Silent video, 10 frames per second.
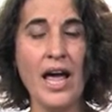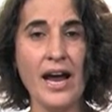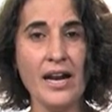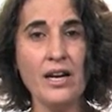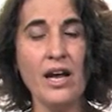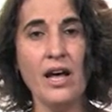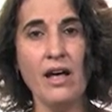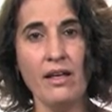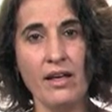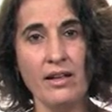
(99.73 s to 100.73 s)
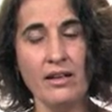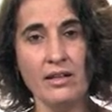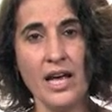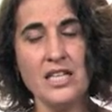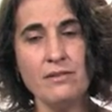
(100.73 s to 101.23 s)
and
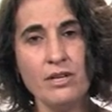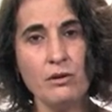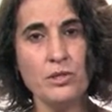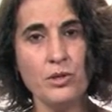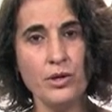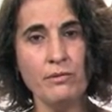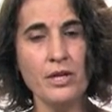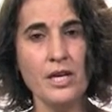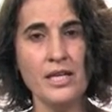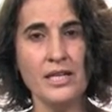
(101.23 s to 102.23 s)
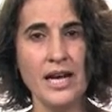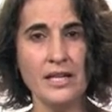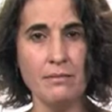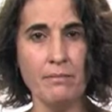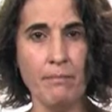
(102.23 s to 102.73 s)
it has been observed
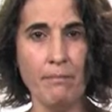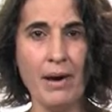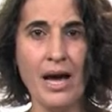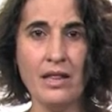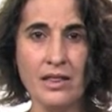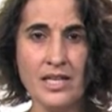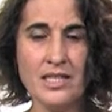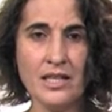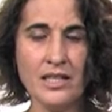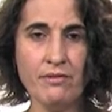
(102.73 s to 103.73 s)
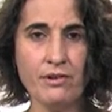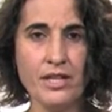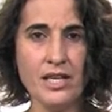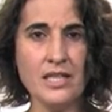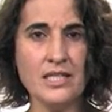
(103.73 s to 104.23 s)
that by this
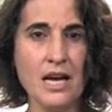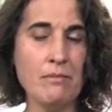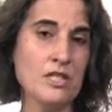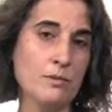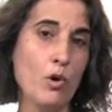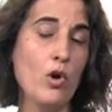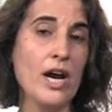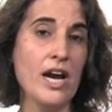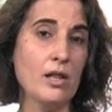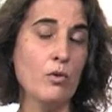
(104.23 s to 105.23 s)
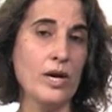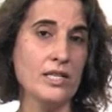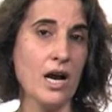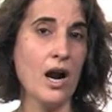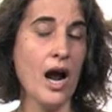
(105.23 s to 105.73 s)
activity some small
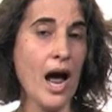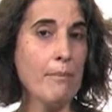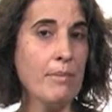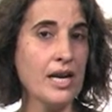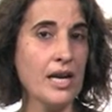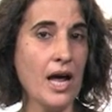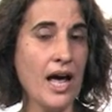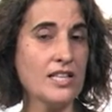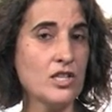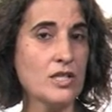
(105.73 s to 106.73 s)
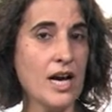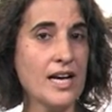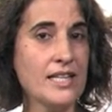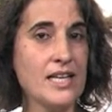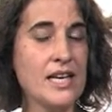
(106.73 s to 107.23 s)
earthquakes are happening and
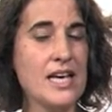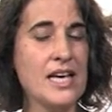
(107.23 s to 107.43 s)
society